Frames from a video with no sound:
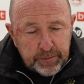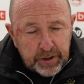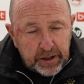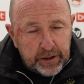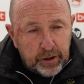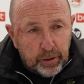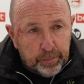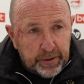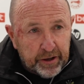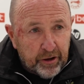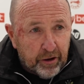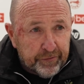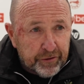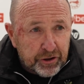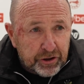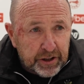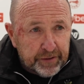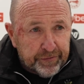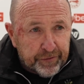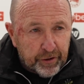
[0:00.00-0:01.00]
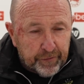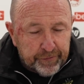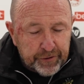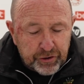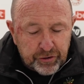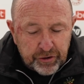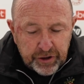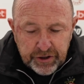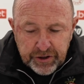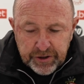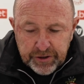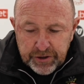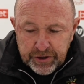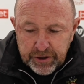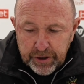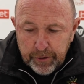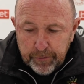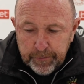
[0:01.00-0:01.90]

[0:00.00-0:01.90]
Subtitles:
him a little bit, obviously, for obvious reasons.